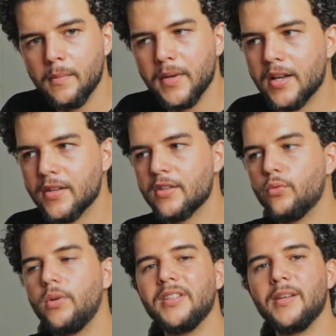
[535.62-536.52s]
because it
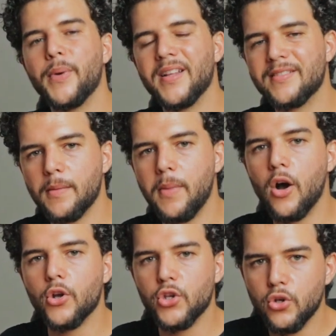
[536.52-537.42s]
really depends
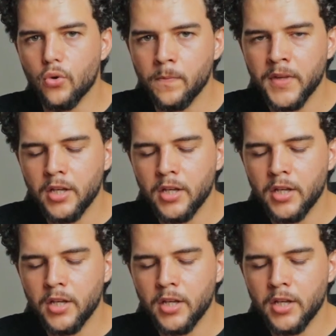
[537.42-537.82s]
about you.